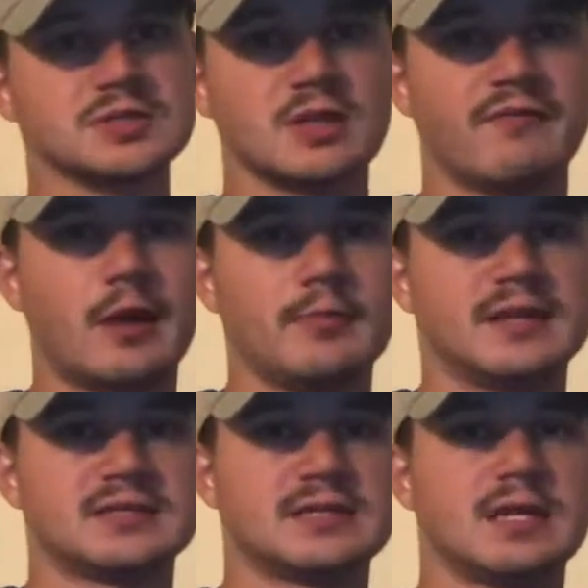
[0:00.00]
is going to vary
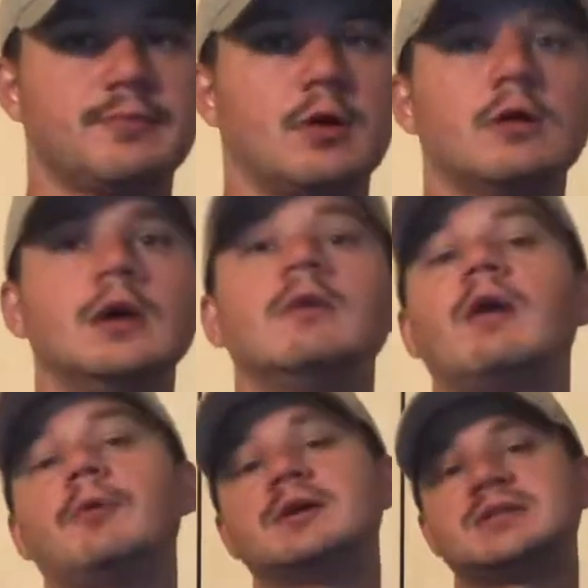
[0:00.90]
based on tempo. I
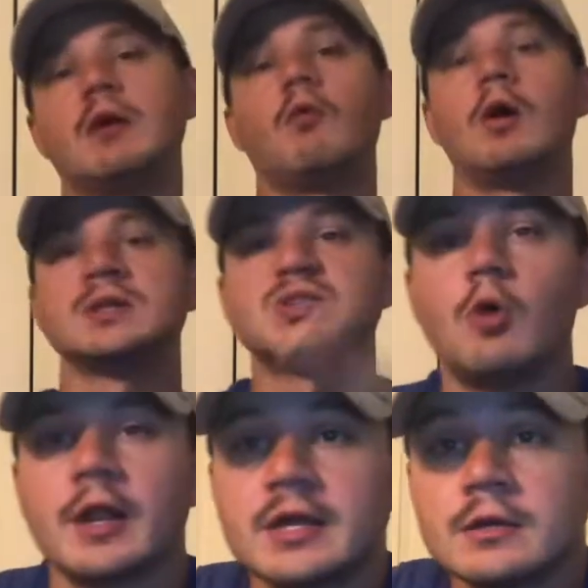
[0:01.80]
play this at
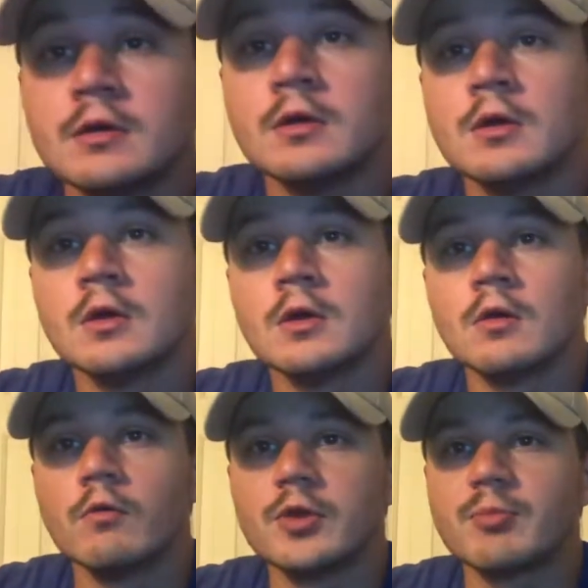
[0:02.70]
120
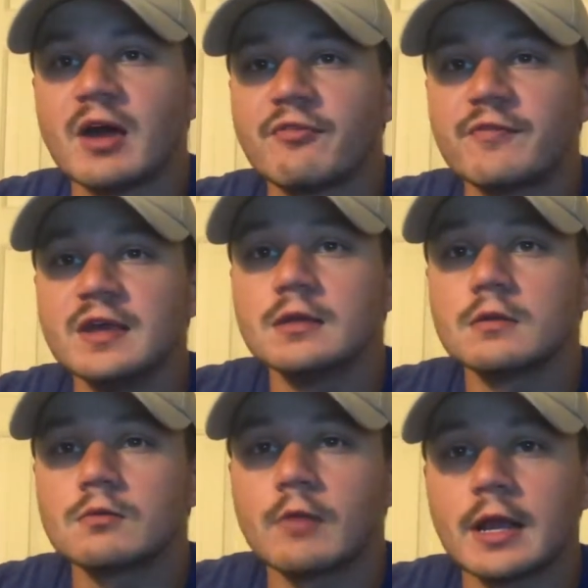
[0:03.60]
with my feet
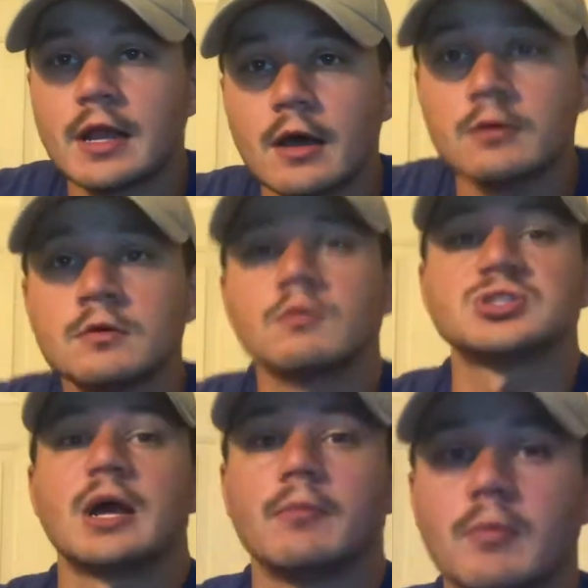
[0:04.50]
right now, which
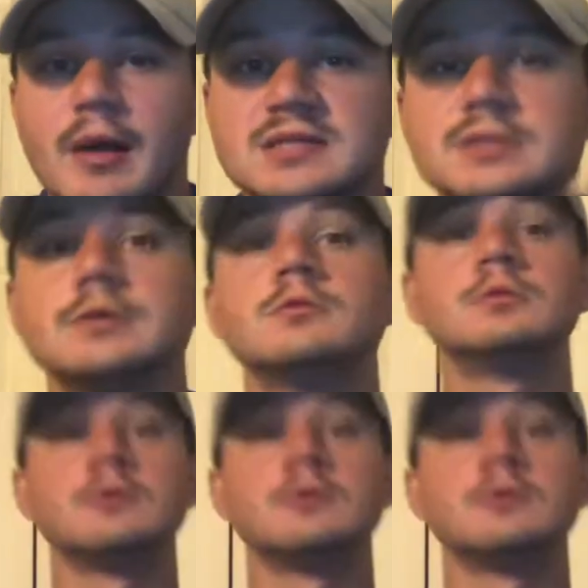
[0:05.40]
I'm about to do.